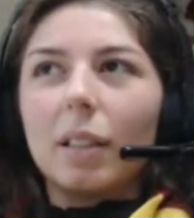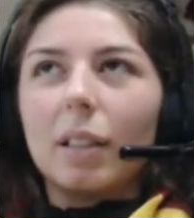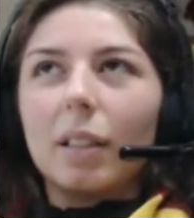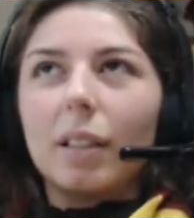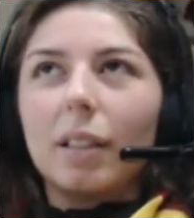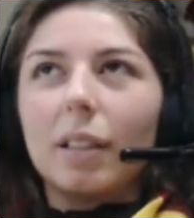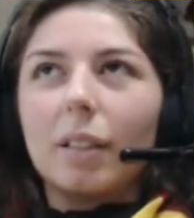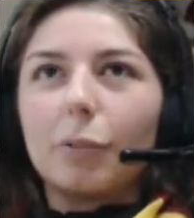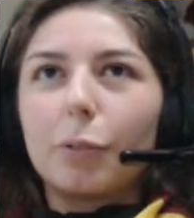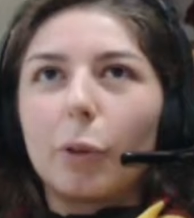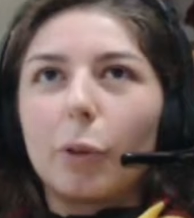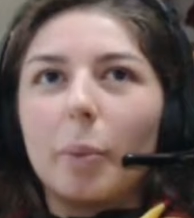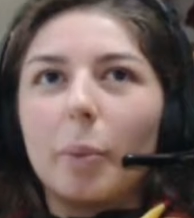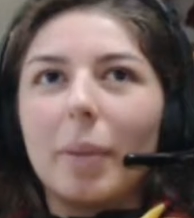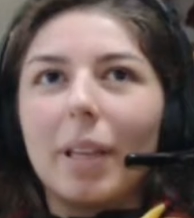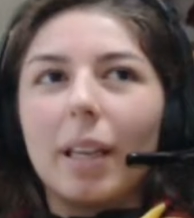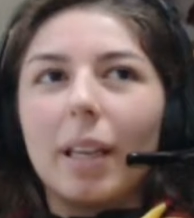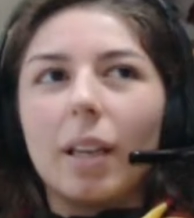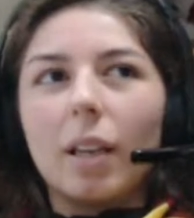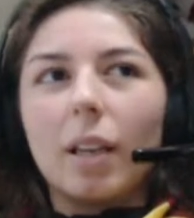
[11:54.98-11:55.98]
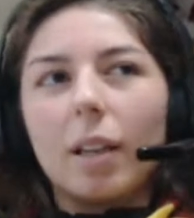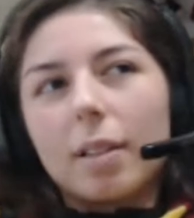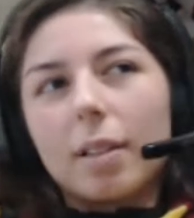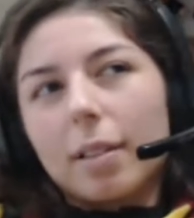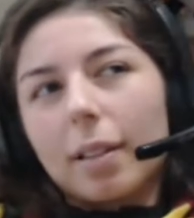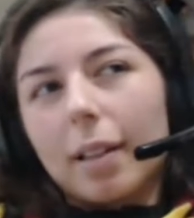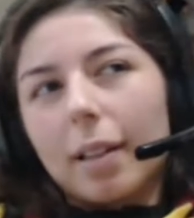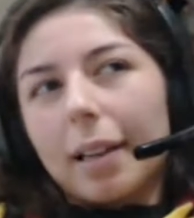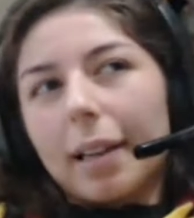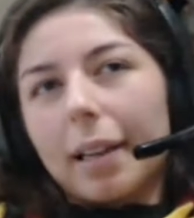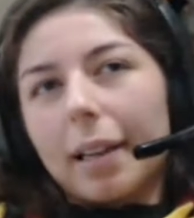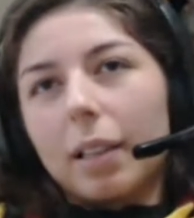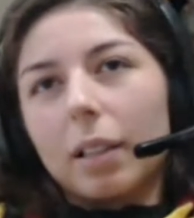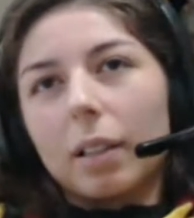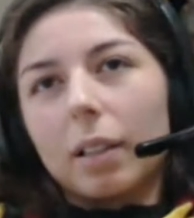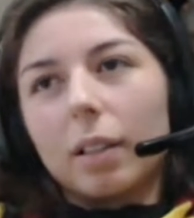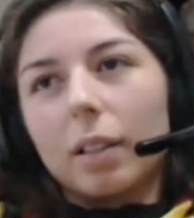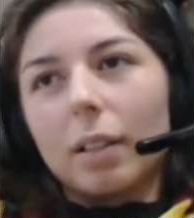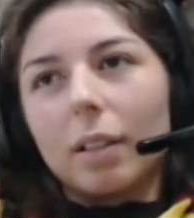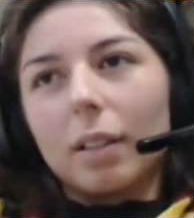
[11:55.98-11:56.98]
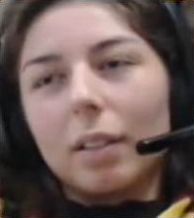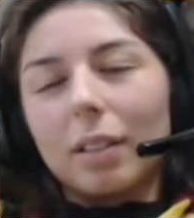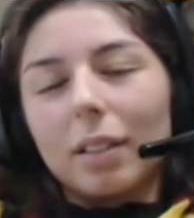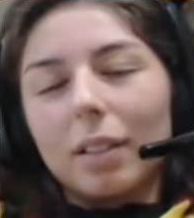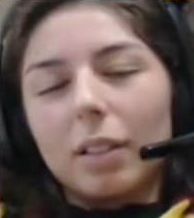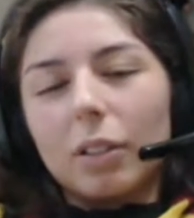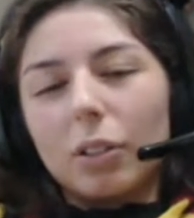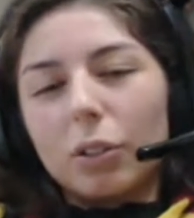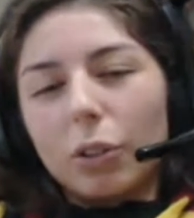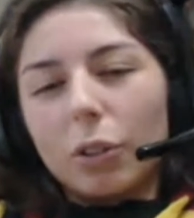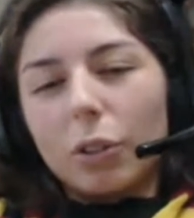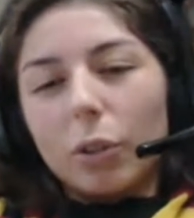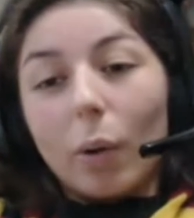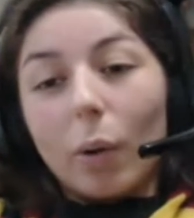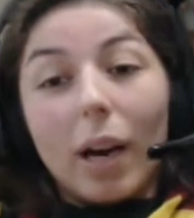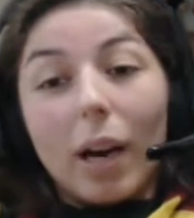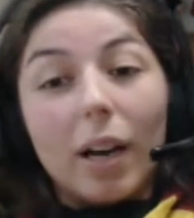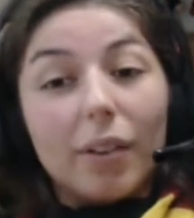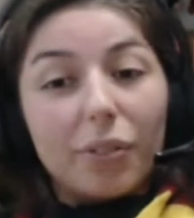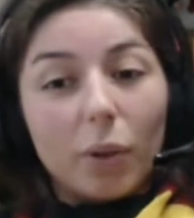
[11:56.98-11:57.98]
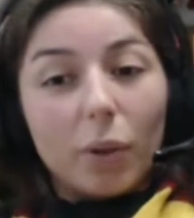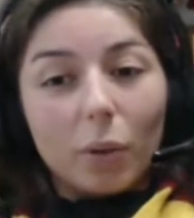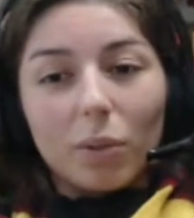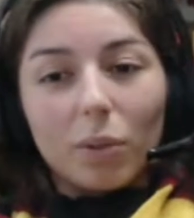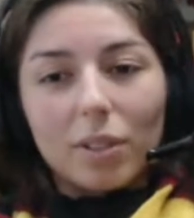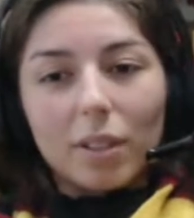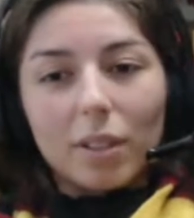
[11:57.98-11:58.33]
for me it's like, do you know Ruffles?